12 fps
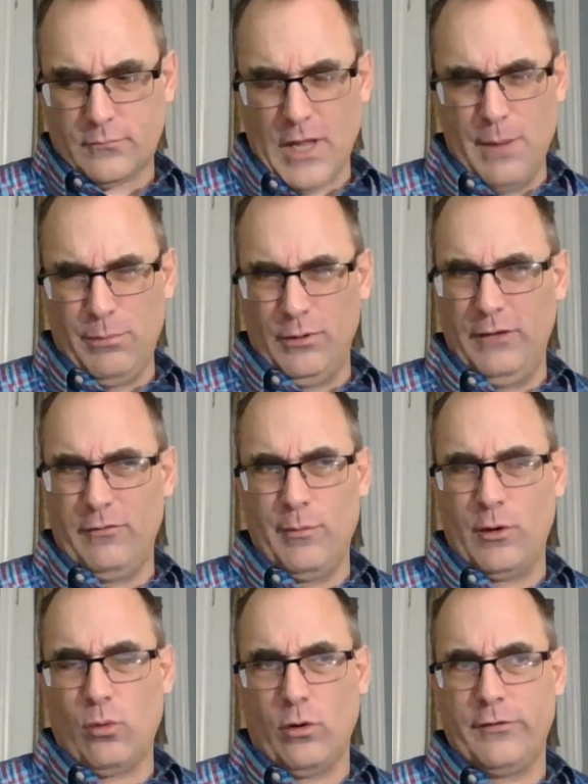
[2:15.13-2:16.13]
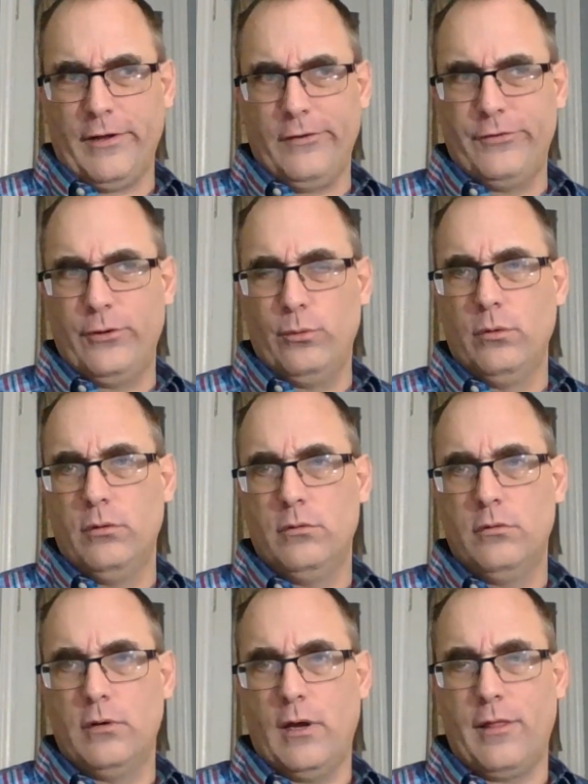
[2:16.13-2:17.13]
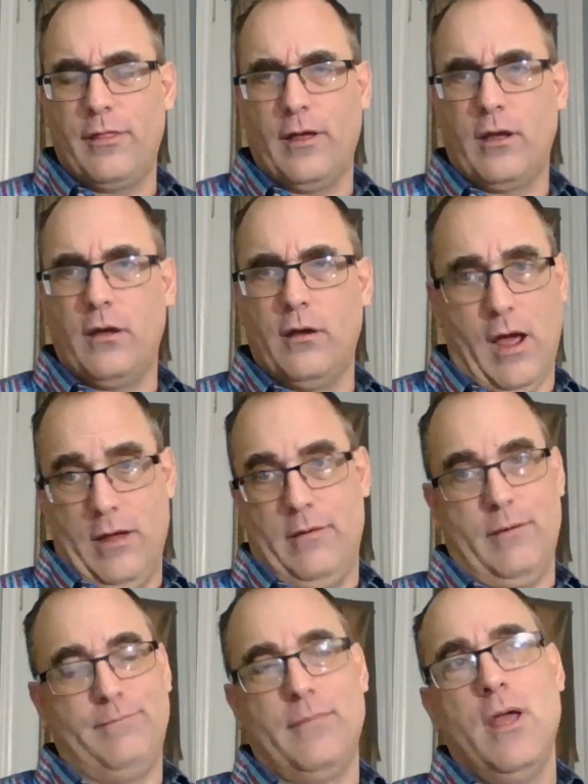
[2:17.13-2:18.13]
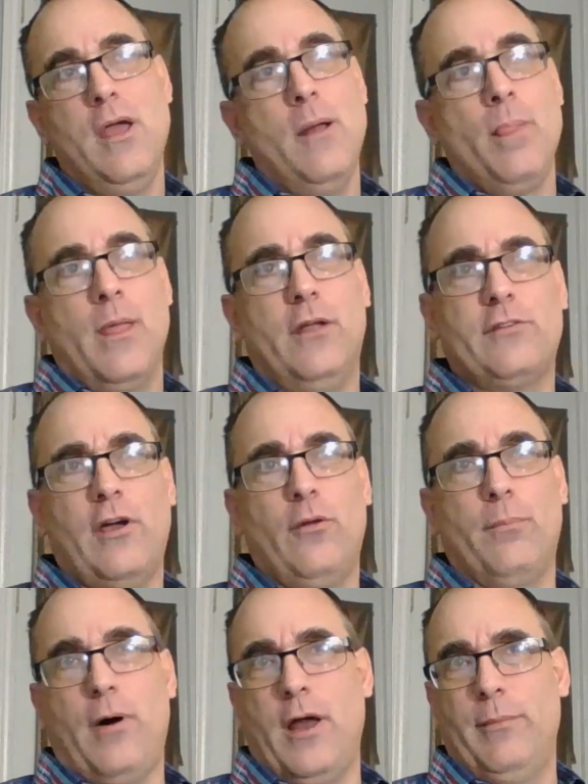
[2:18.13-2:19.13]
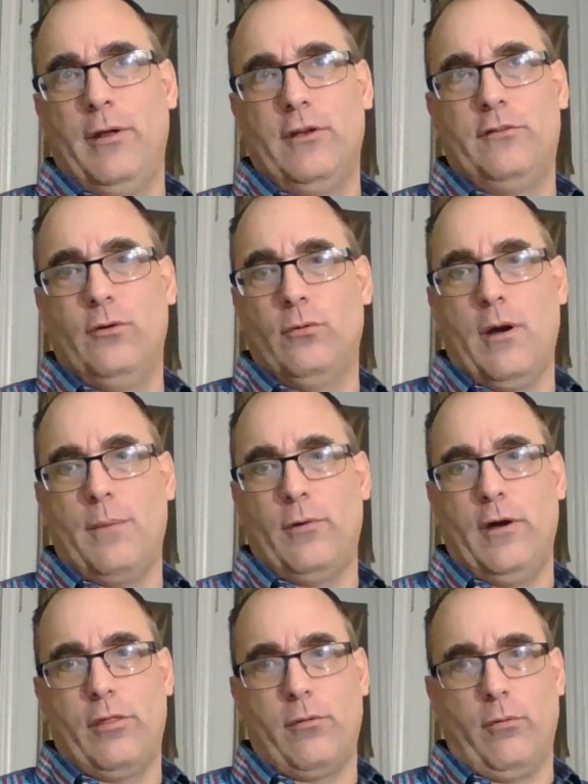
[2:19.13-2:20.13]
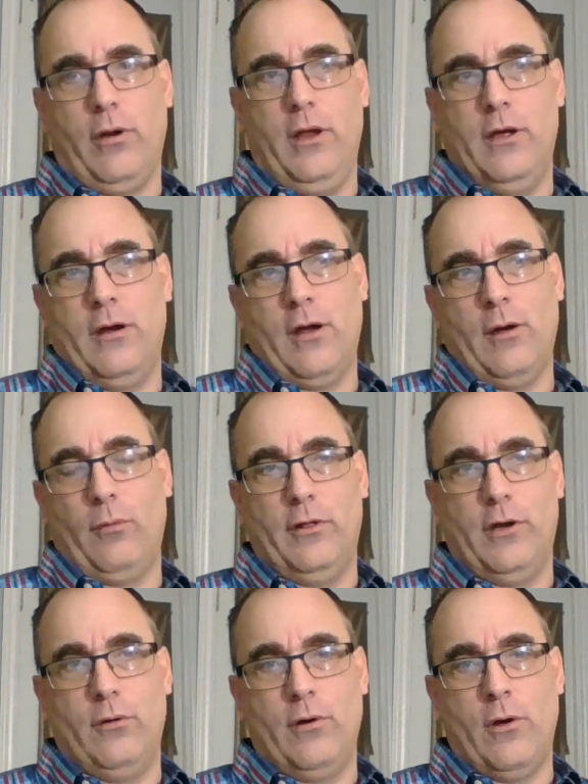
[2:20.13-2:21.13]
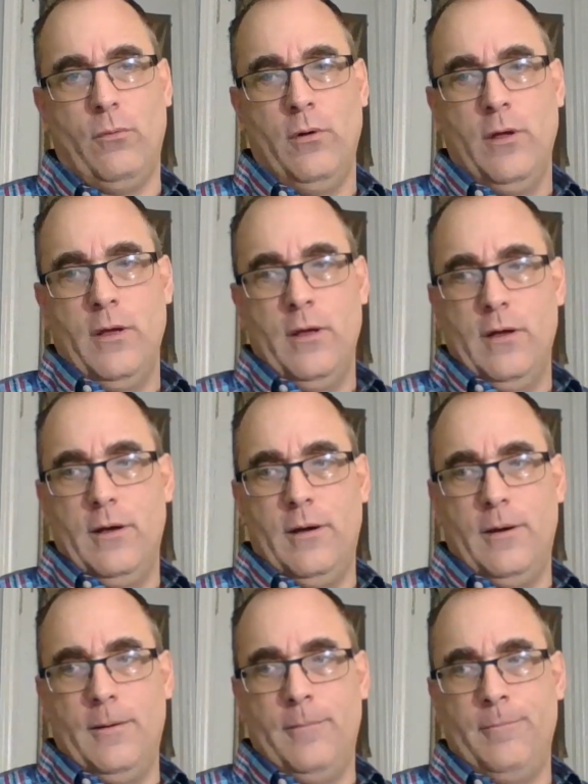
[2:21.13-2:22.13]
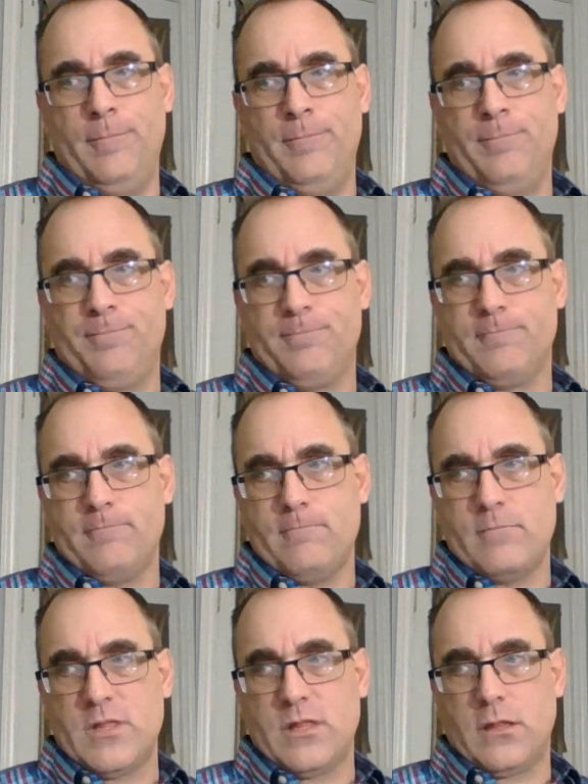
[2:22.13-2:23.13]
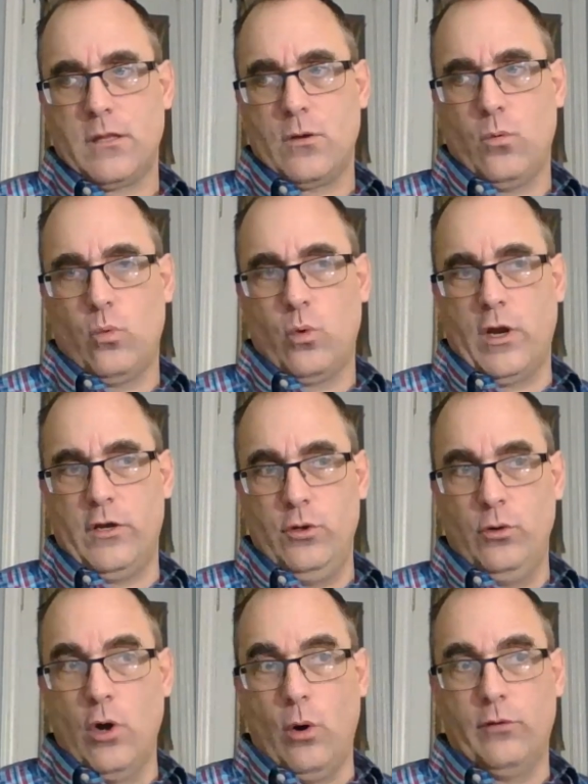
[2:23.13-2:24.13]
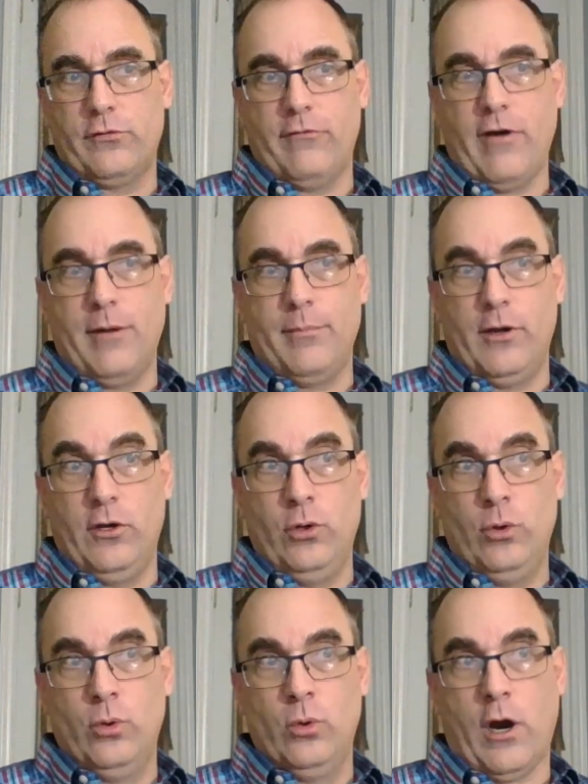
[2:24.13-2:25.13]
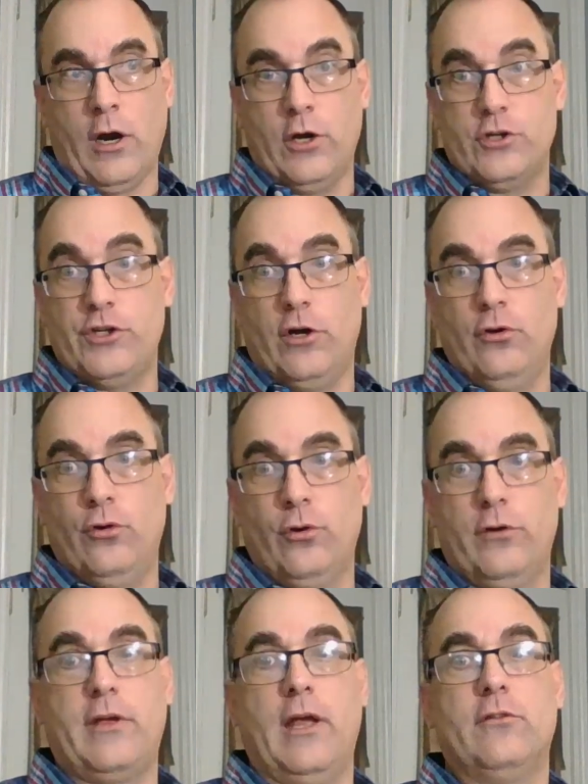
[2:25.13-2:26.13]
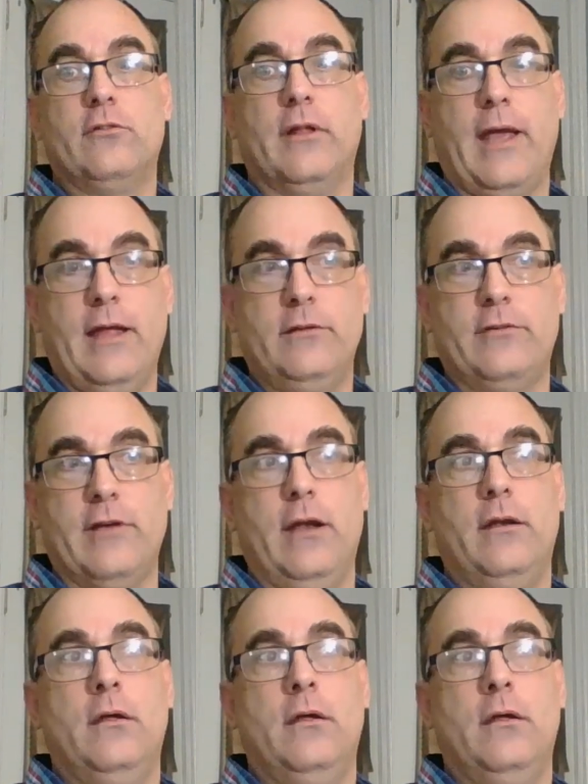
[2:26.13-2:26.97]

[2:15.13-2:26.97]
I believe I'm in quartile two, I think. I uh, It's either bottom end of two or upper end of three. I, really don't know. Um, what I do know is I've had my new hard shell noise canceling headset,